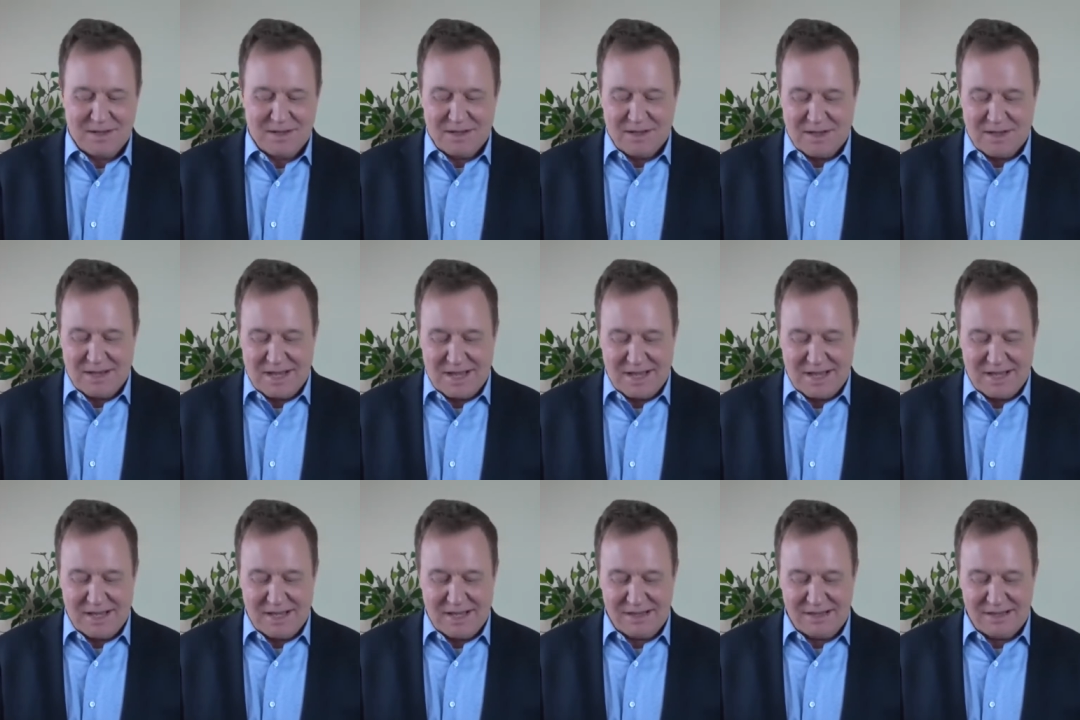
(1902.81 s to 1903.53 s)

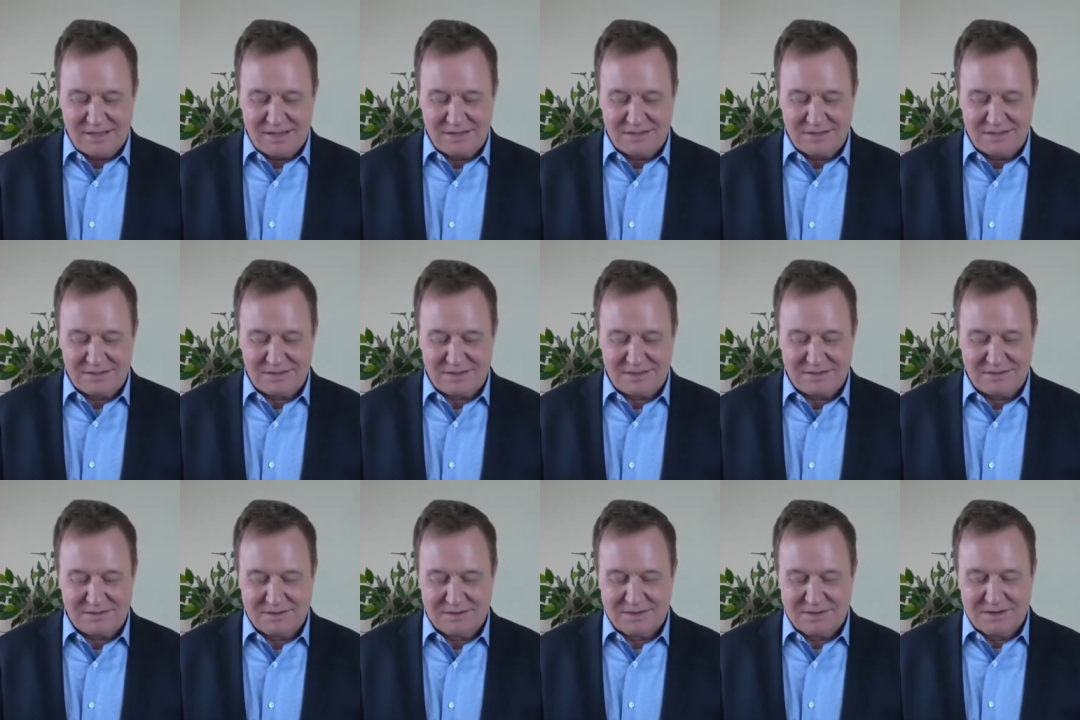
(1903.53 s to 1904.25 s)
And
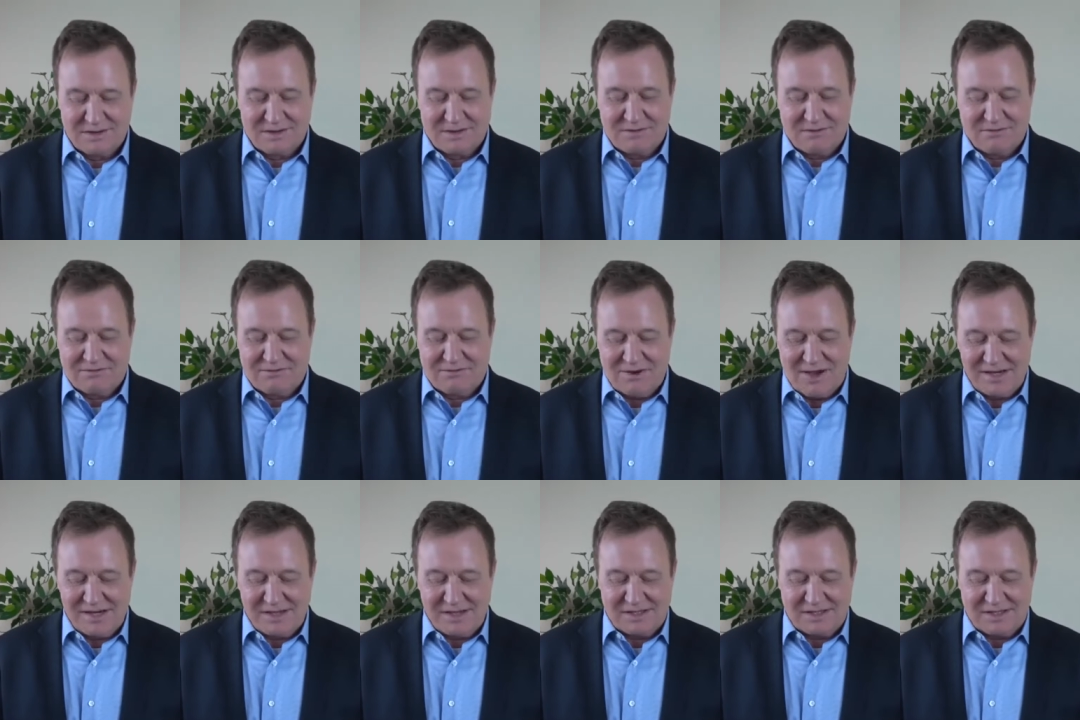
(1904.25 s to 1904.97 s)

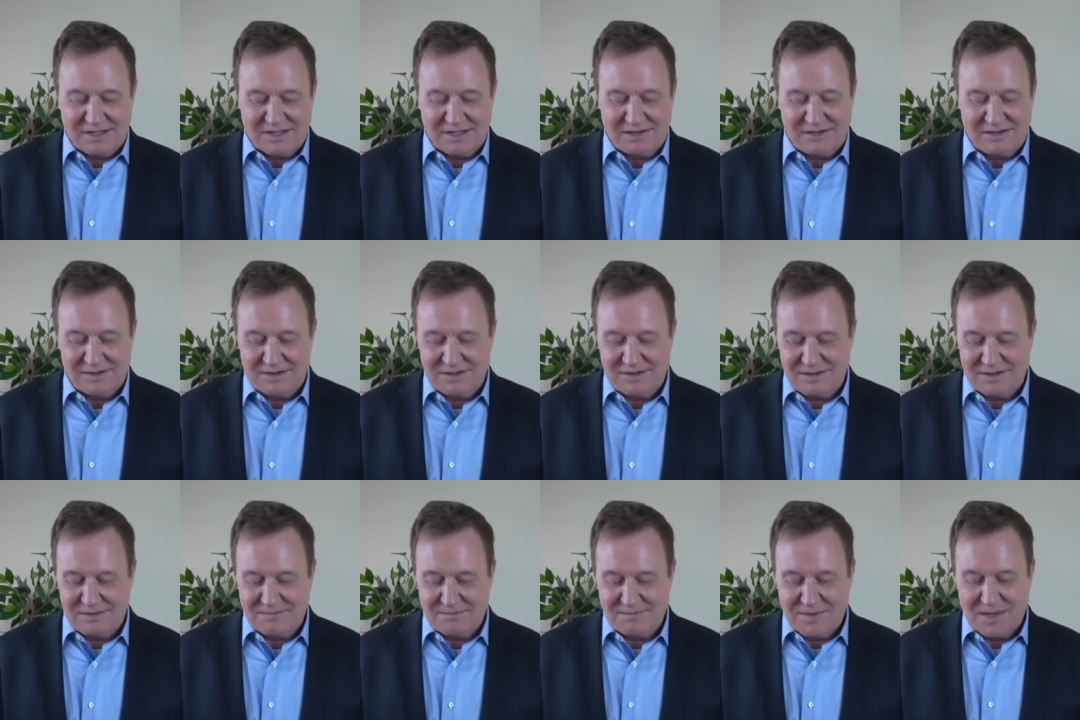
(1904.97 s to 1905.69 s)
finally,
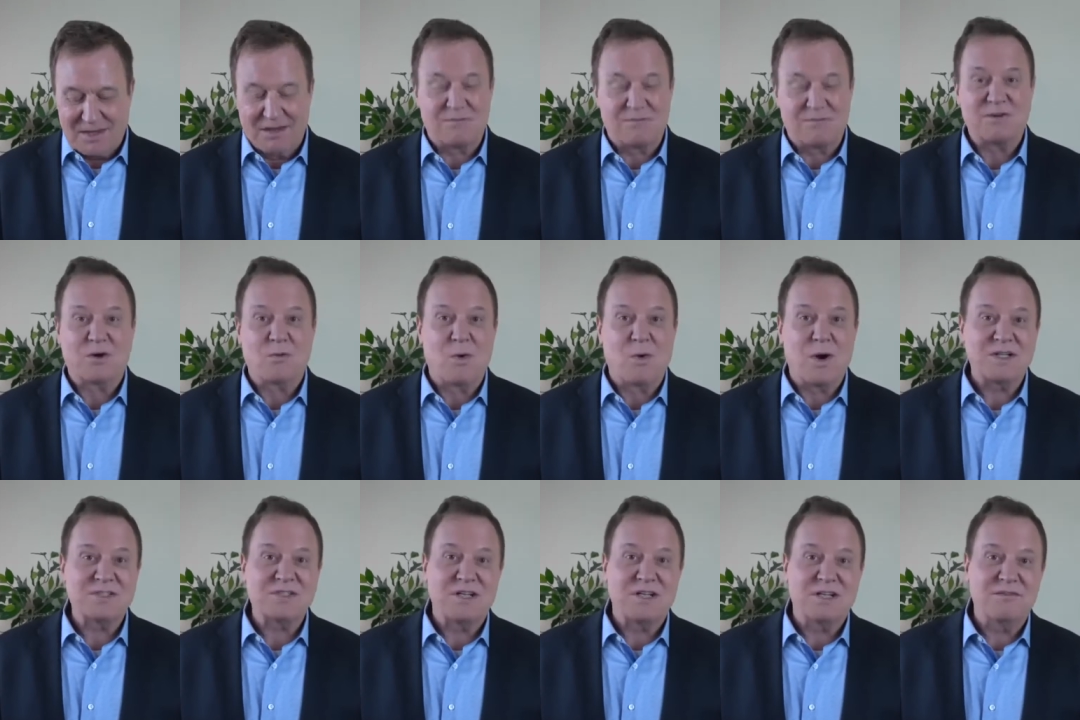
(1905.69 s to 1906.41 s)
if you're
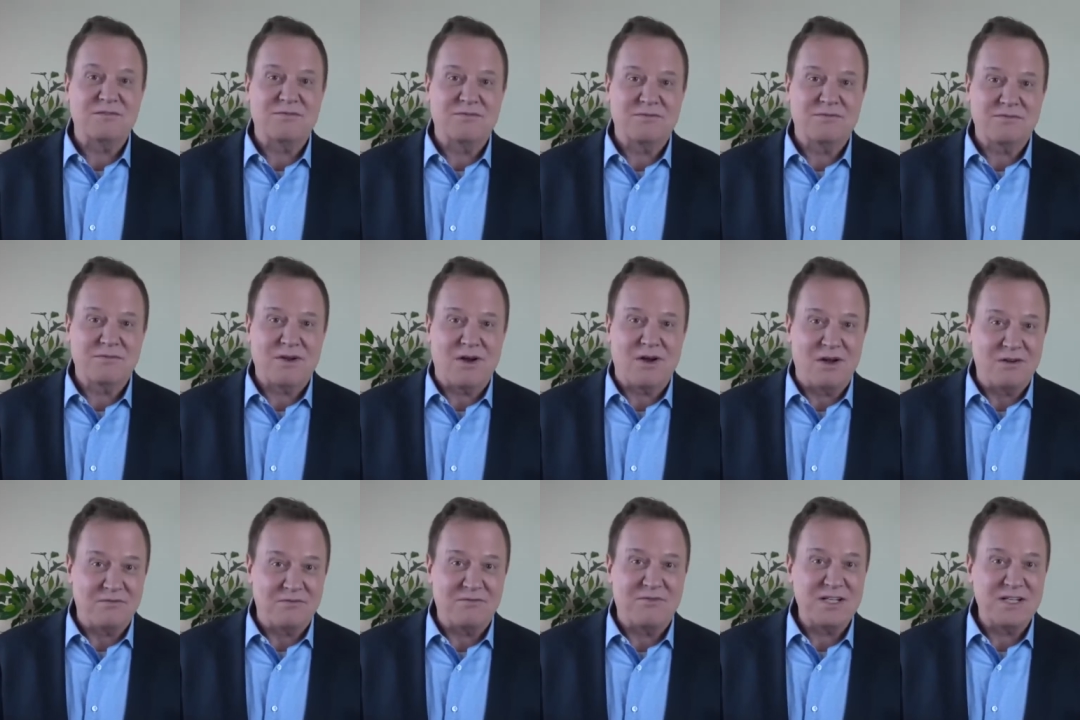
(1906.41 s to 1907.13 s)
watching
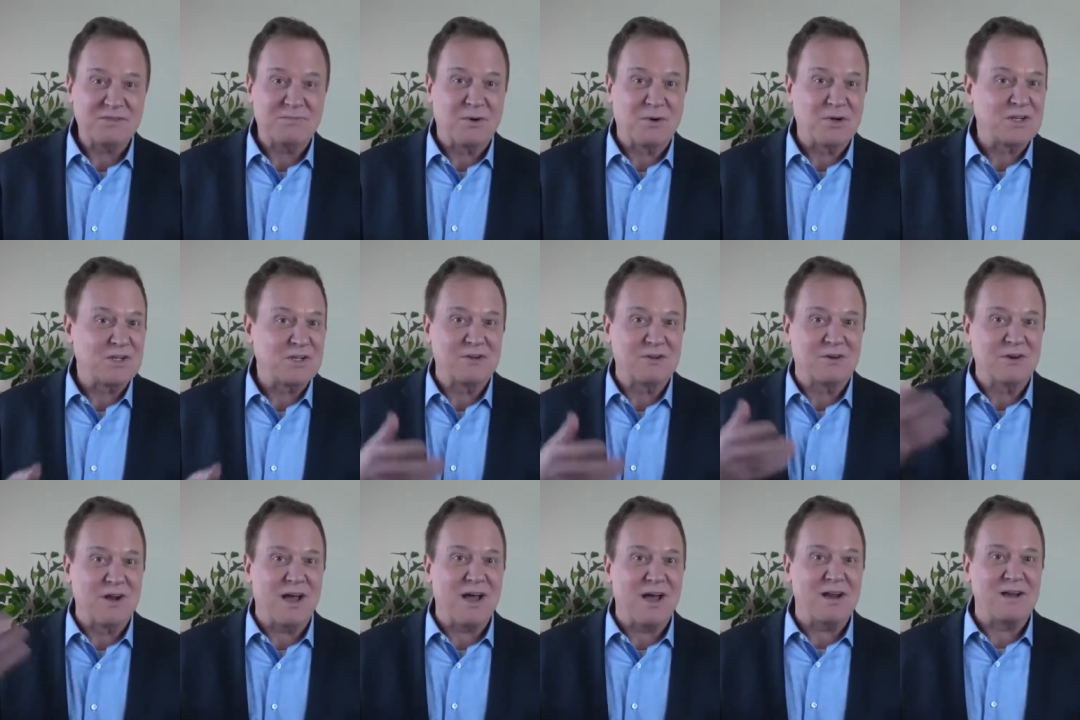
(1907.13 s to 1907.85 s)
on Facebook and you're
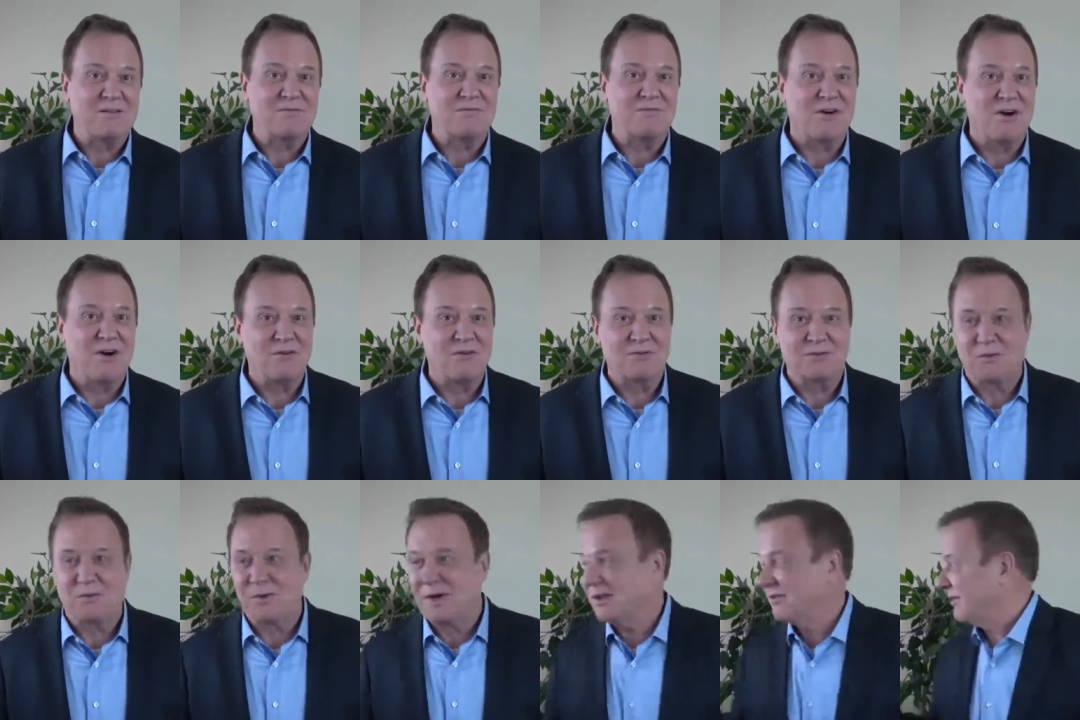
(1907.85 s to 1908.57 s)
not involved
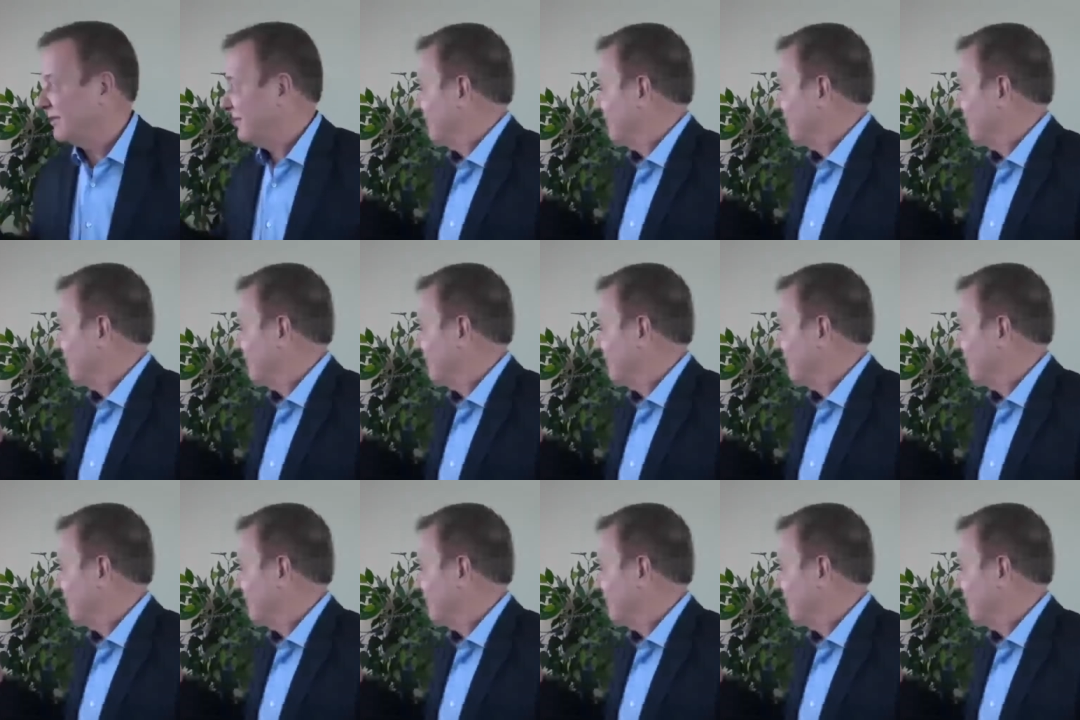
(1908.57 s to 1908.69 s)
with